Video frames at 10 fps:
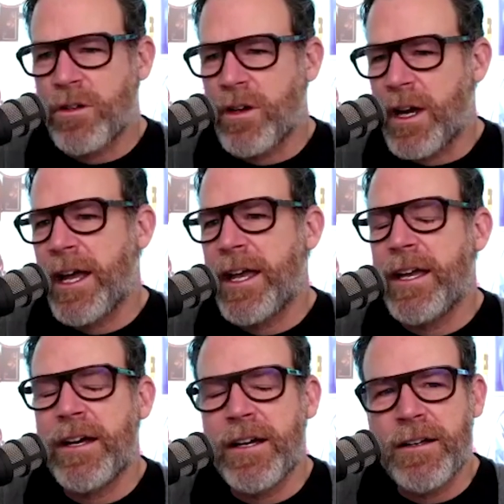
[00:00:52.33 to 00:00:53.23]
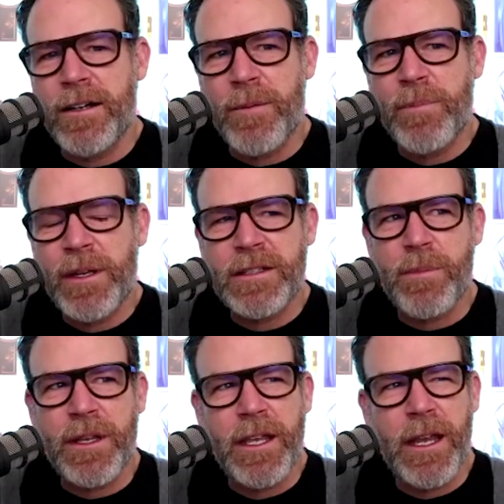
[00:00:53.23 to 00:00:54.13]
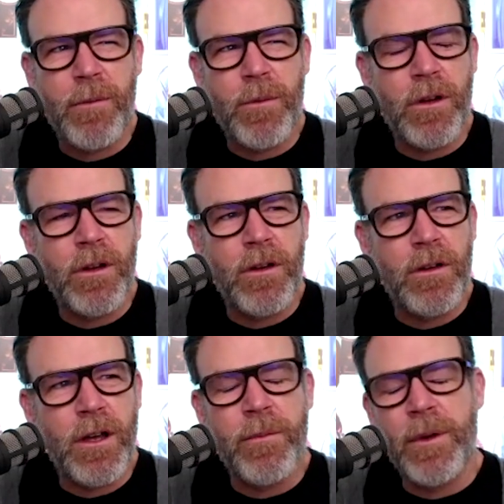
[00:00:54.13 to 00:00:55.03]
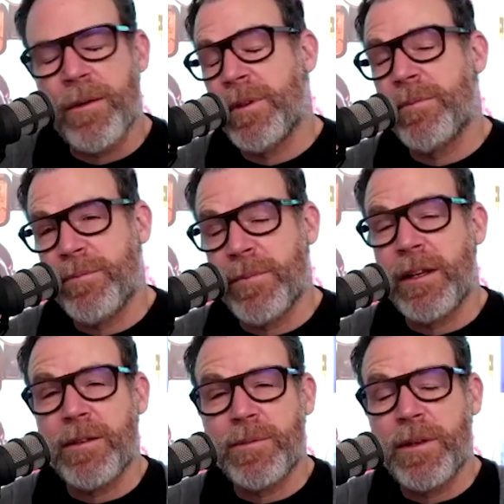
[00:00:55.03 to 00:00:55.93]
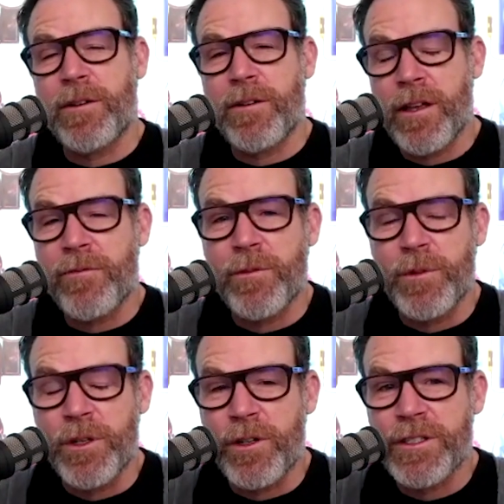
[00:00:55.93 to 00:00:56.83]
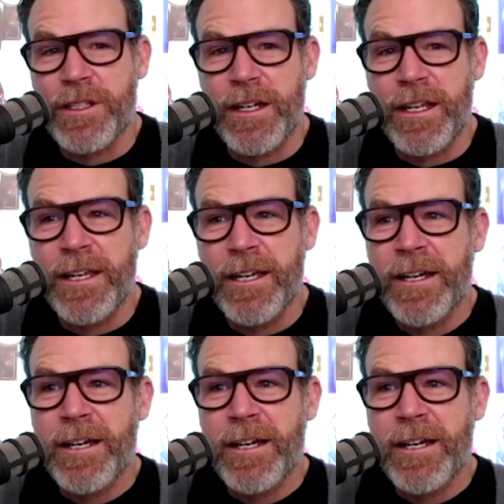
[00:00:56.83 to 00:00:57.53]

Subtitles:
I picked up a camera. My name is Peter Hurley. I'm from New York City.